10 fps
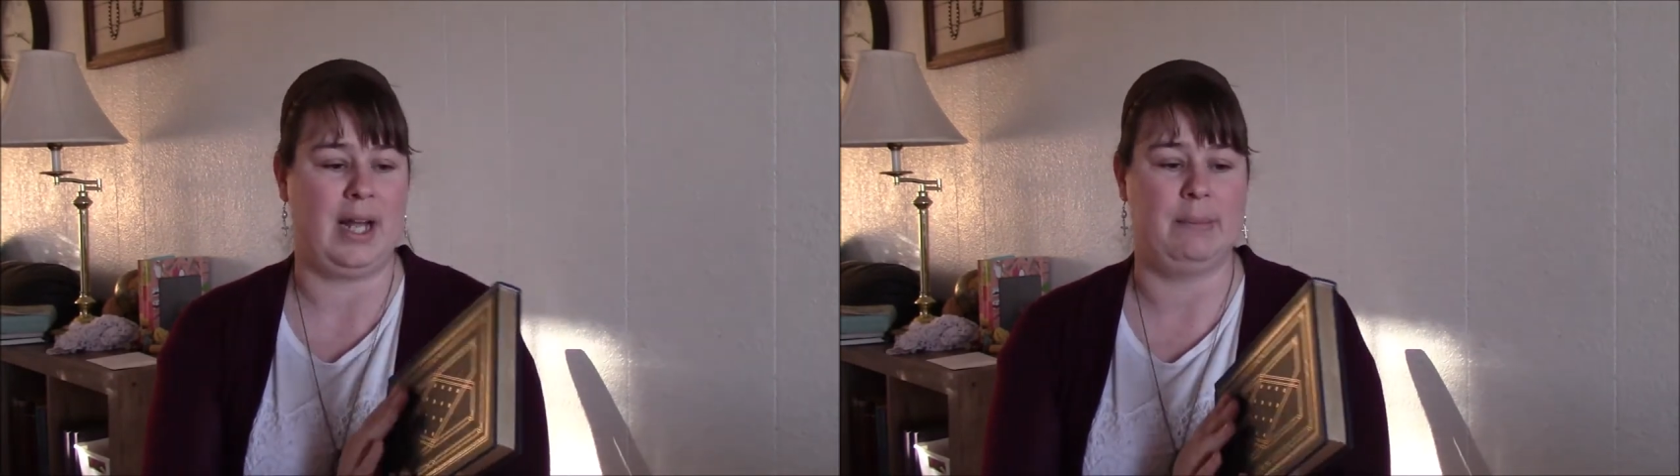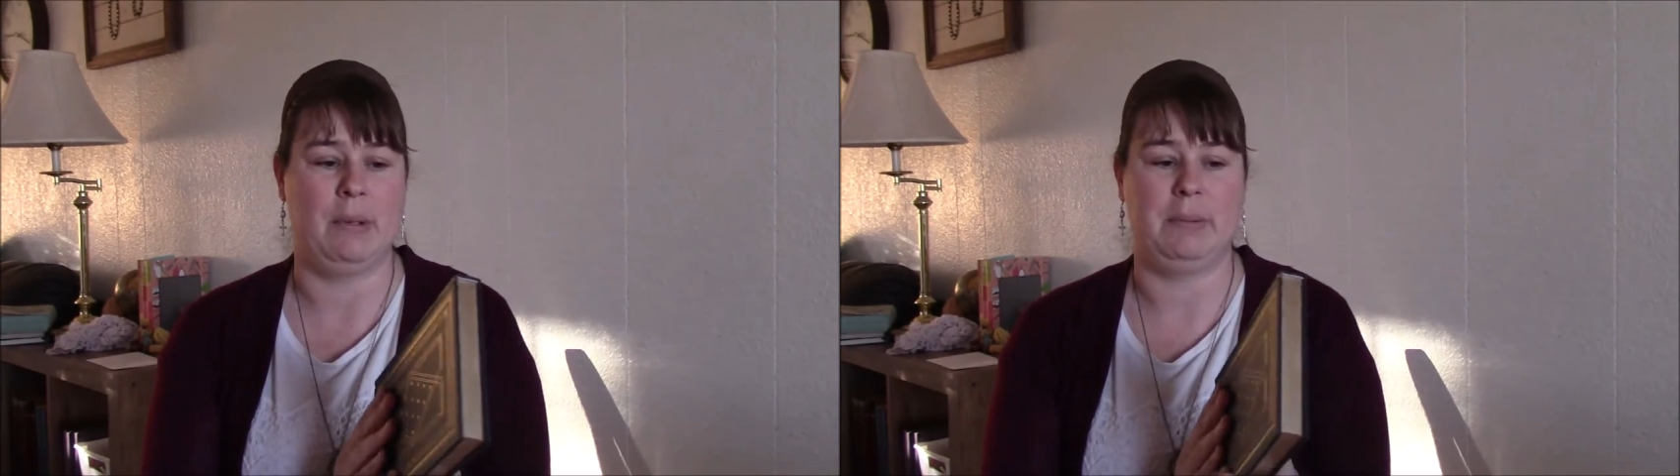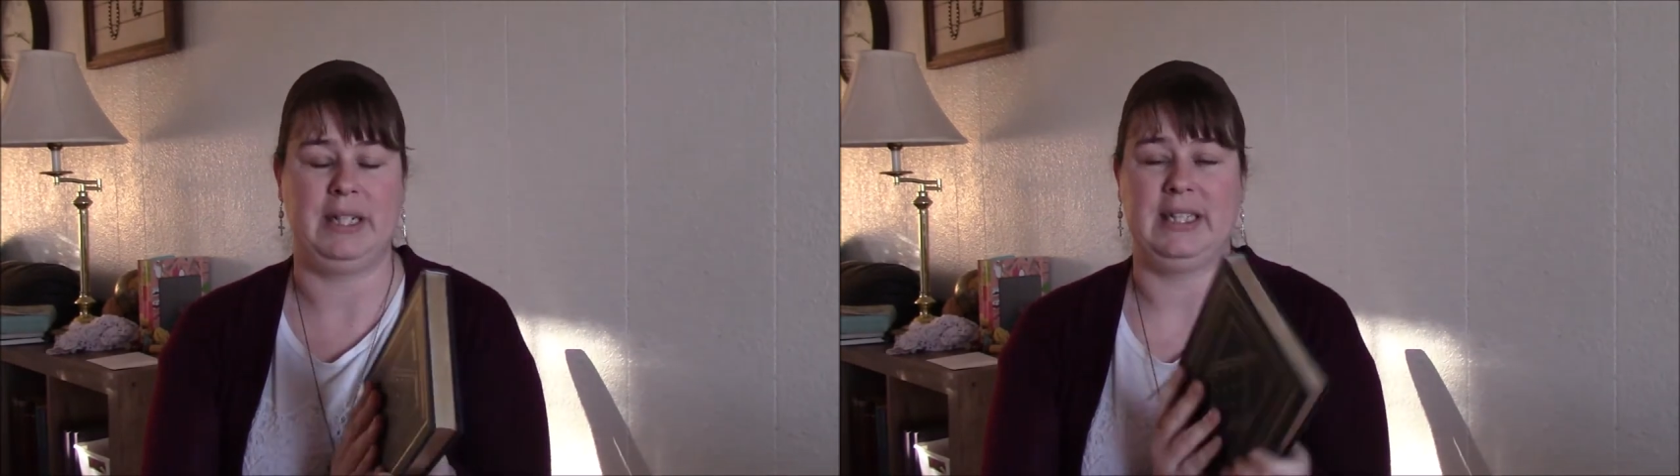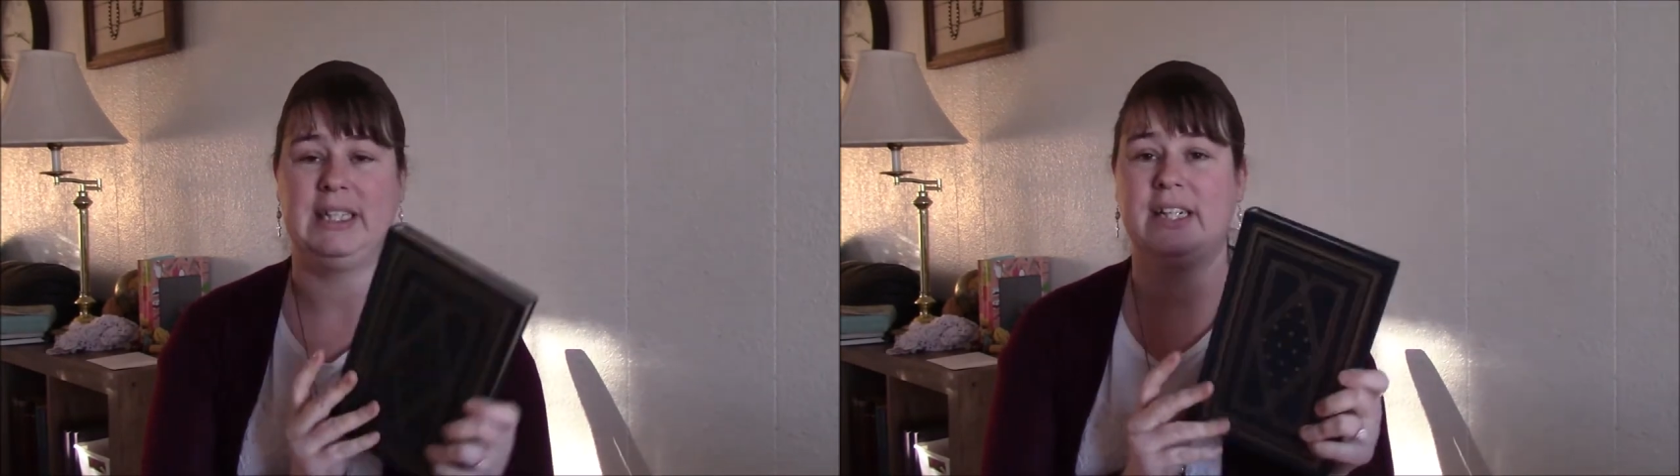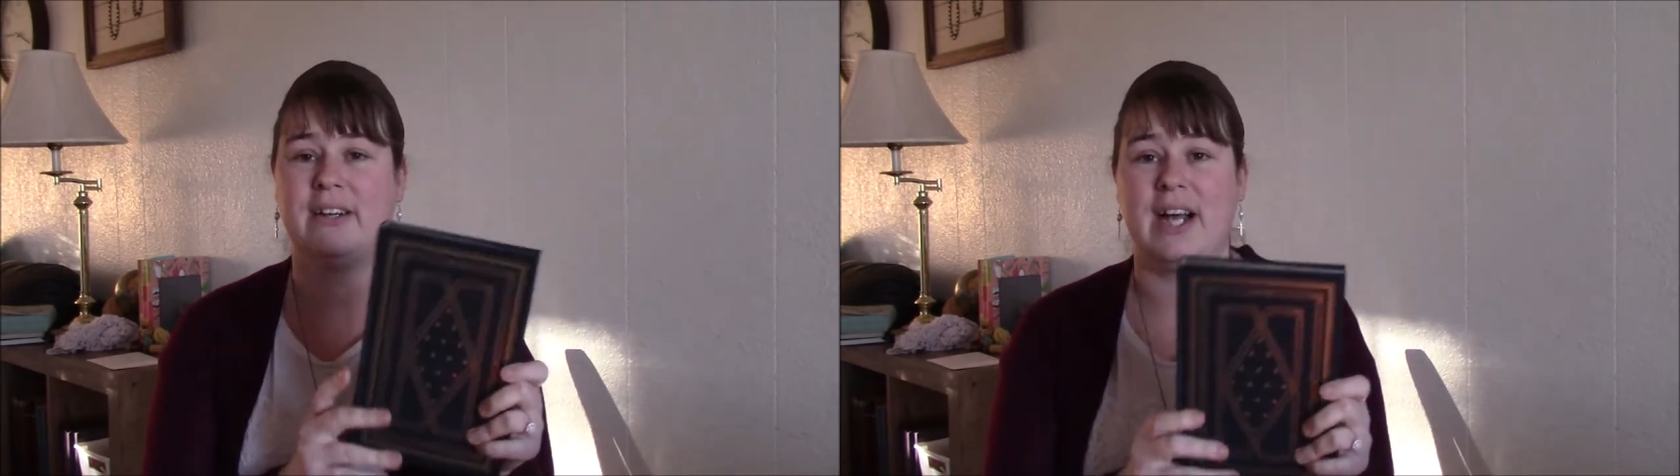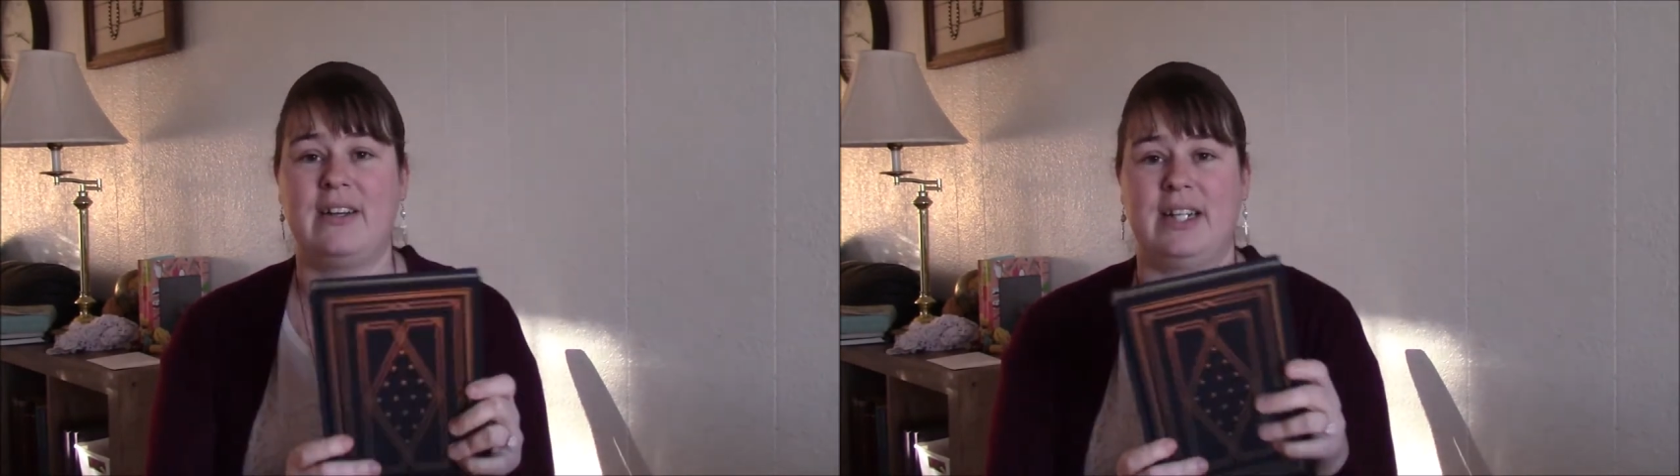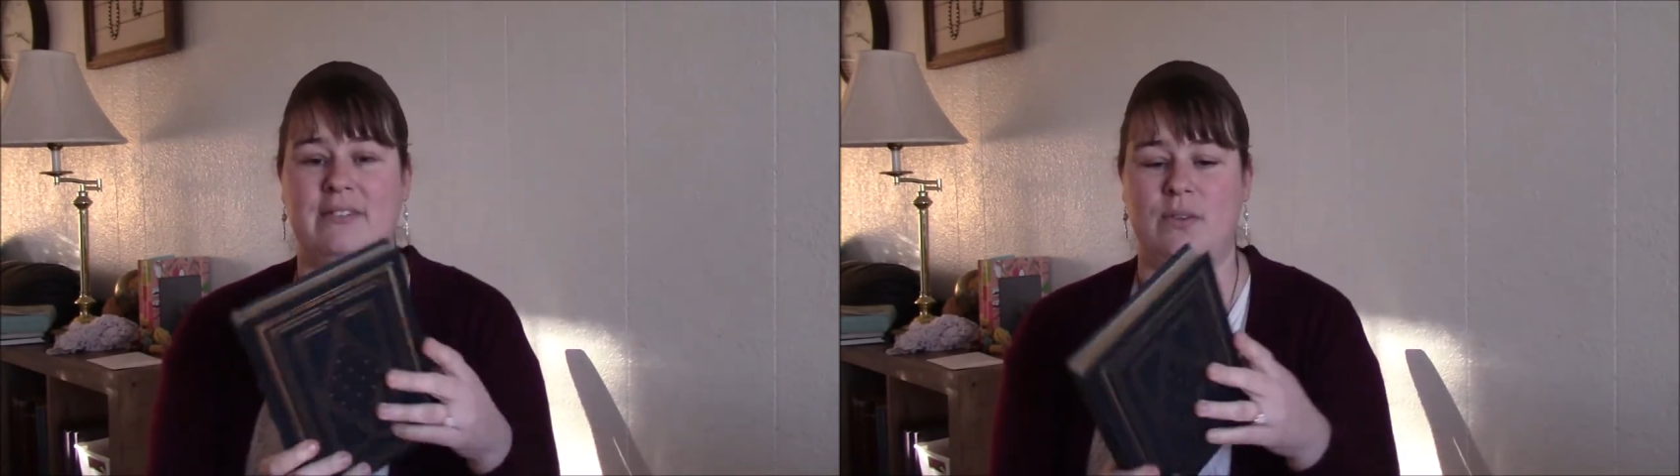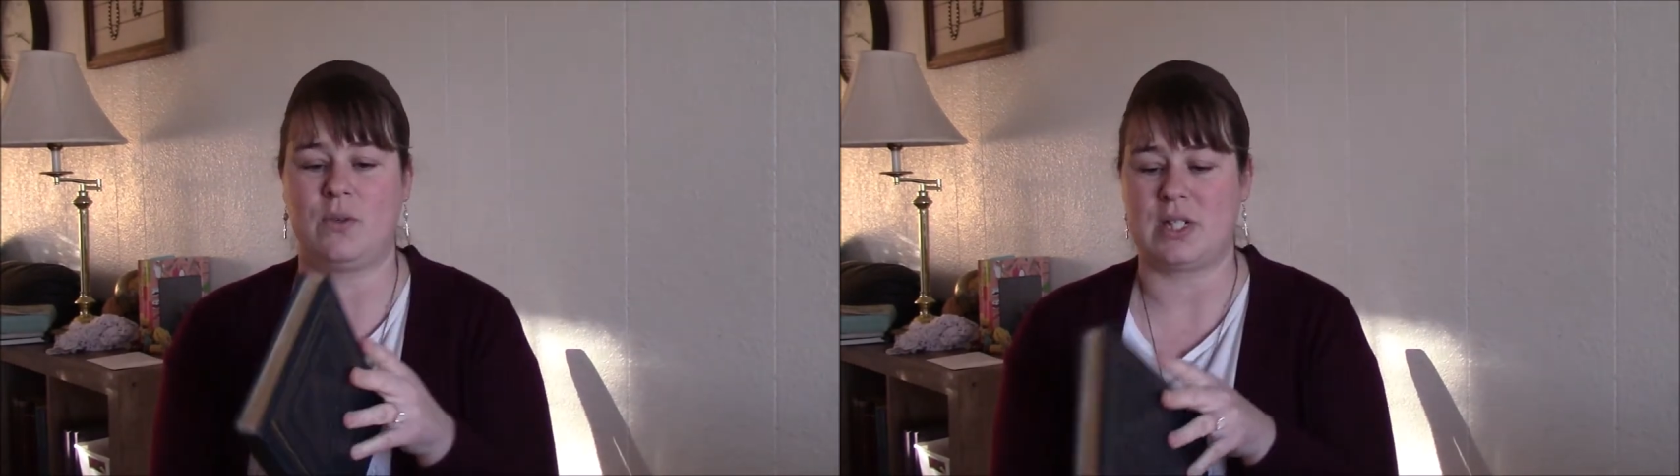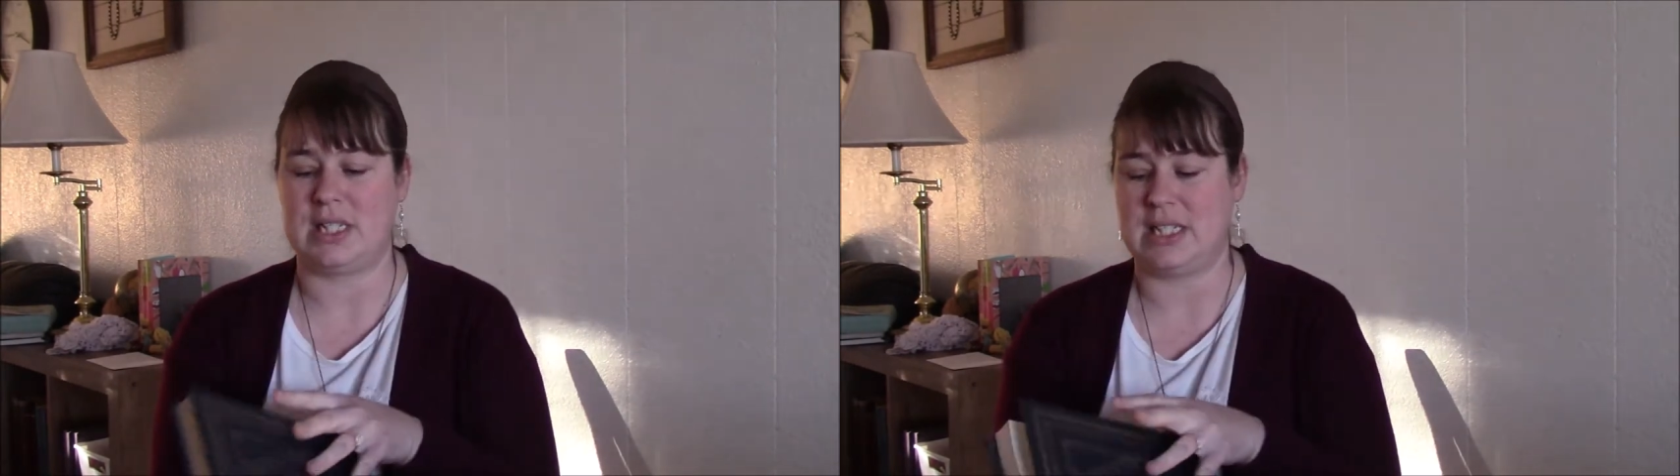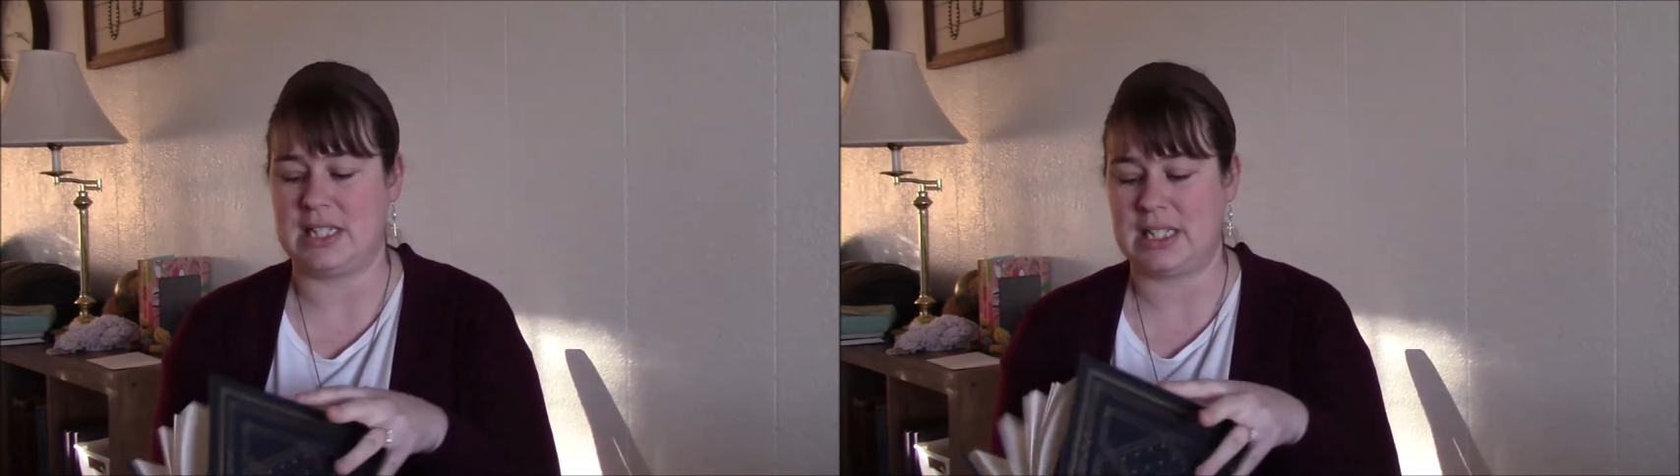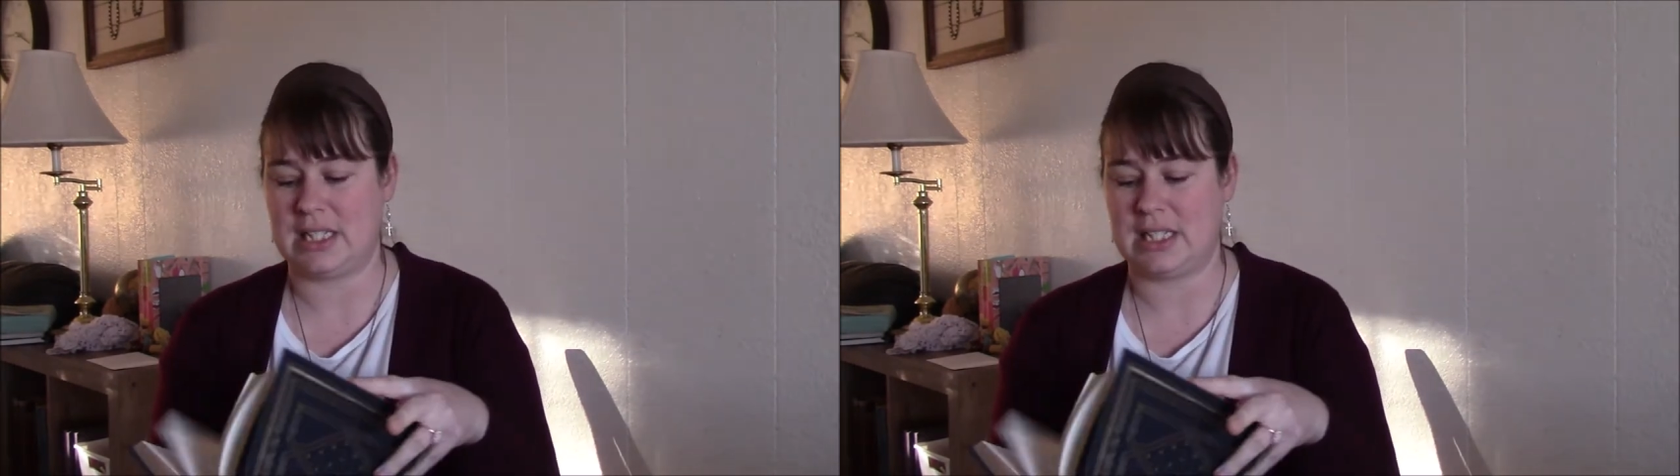I'm opening the year out, and of course it's